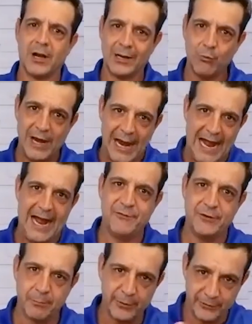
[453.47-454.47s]
Like we have
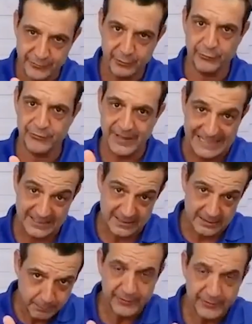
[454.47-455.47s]
to produce. That's the
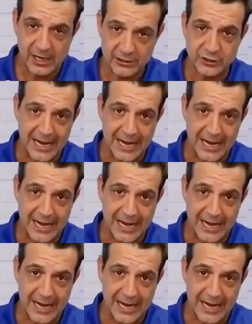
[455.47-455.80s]
production.